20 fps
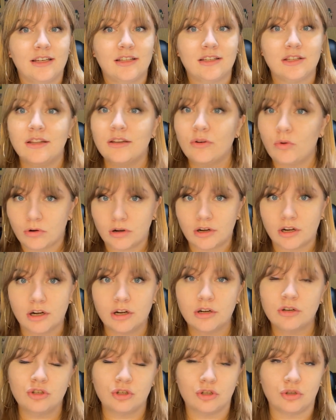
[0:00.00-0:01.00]
in
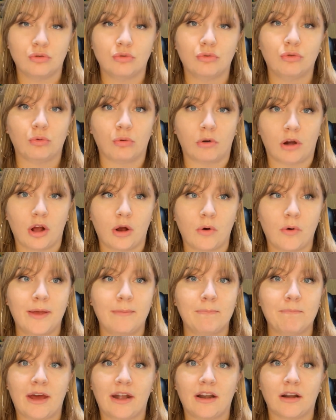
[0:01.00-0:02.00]
order to grow
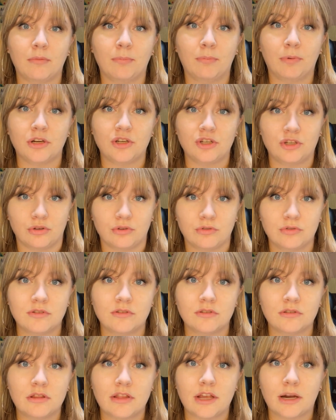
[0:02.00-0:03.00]
and better
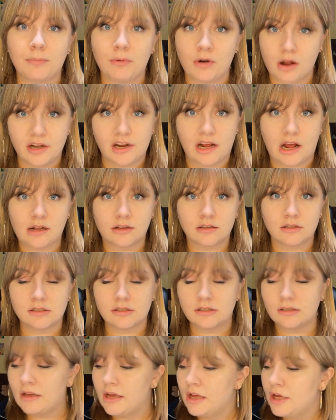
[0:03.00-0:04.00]
produce their
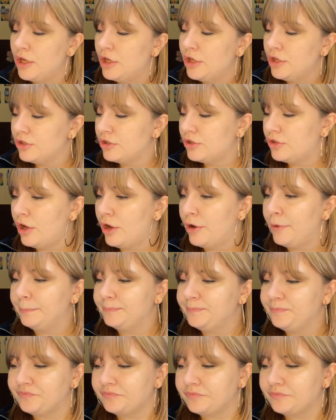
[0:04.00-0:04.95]
products. So